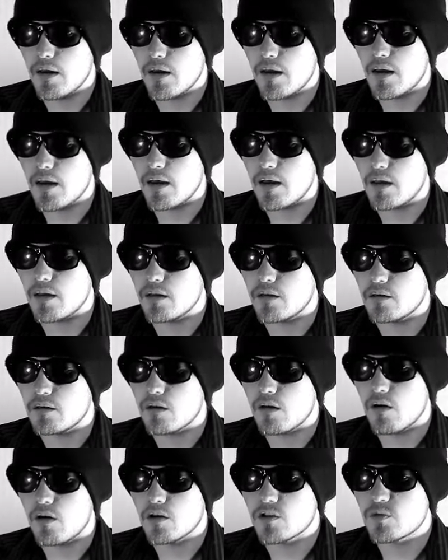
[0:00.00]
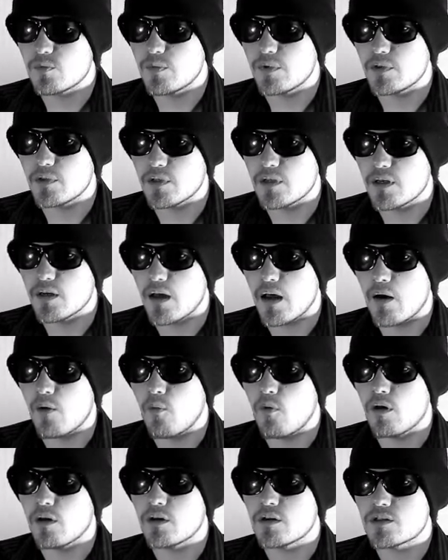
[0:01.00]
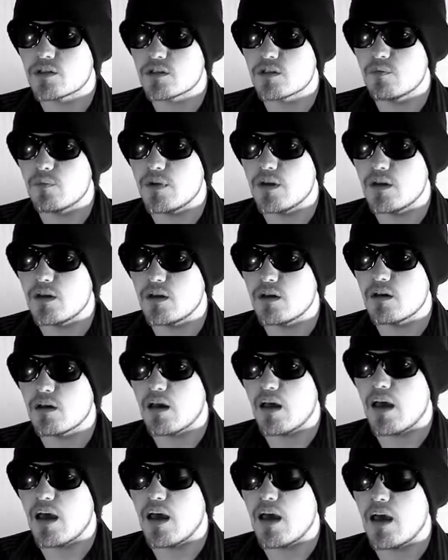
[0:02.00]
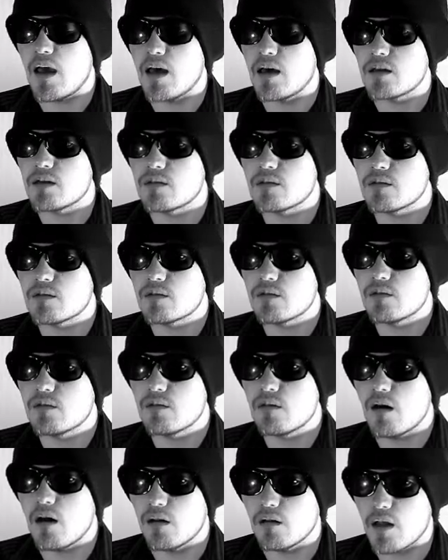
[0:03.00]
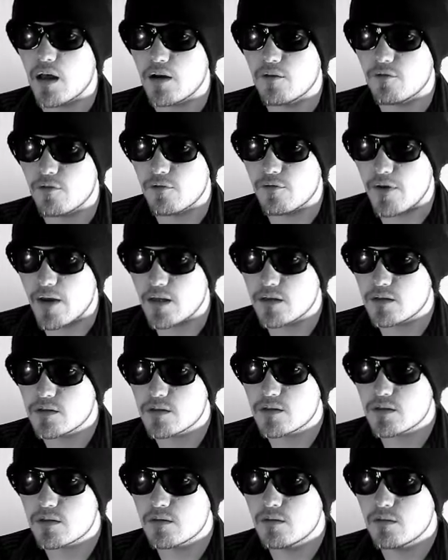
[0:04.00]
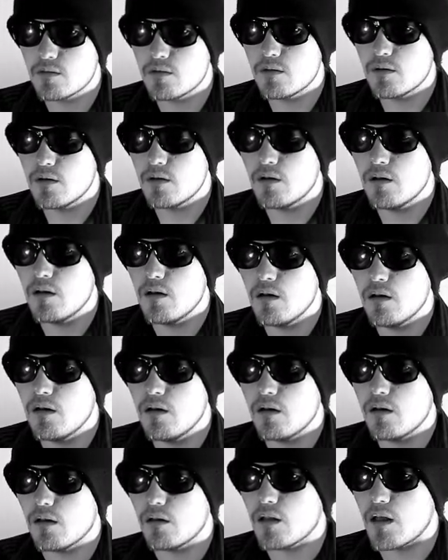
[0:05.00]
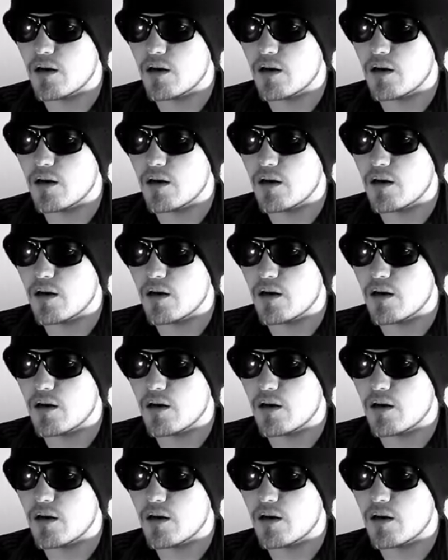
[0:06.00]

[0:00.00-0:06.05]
and ultimately I want us to be at a lot of events, a